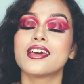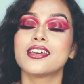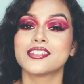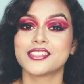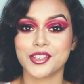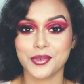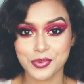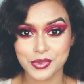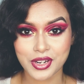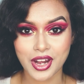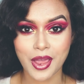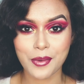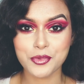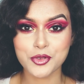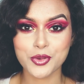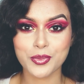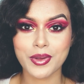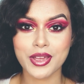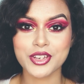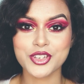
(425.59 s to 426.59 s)
subscribe
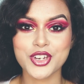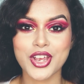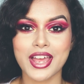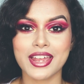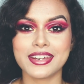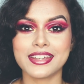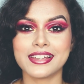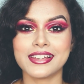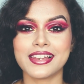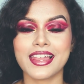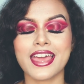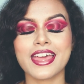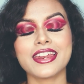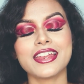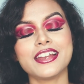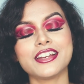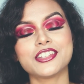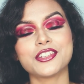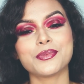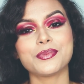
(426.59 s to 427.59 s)
to my channel and
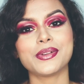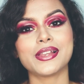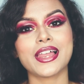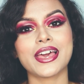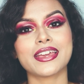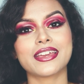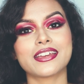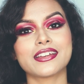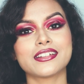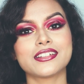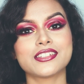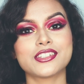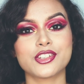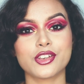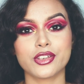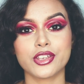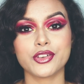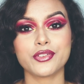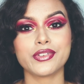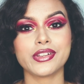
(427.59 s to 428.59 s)
hit the bell icon so
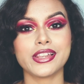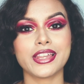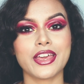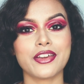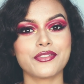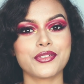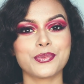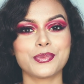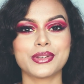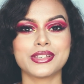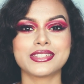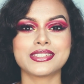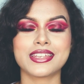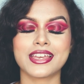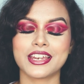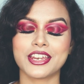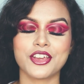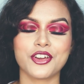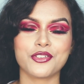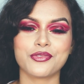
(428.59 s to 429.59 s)
you will never miss
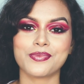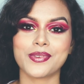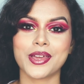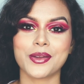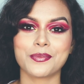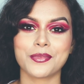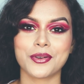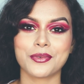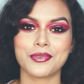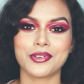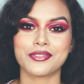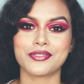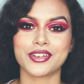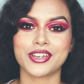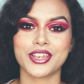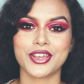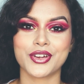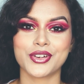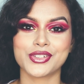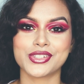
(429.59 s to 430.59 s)
any of my upcoming
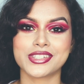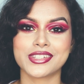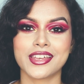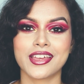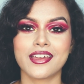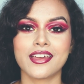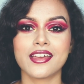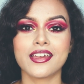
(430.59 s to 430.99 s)
videos.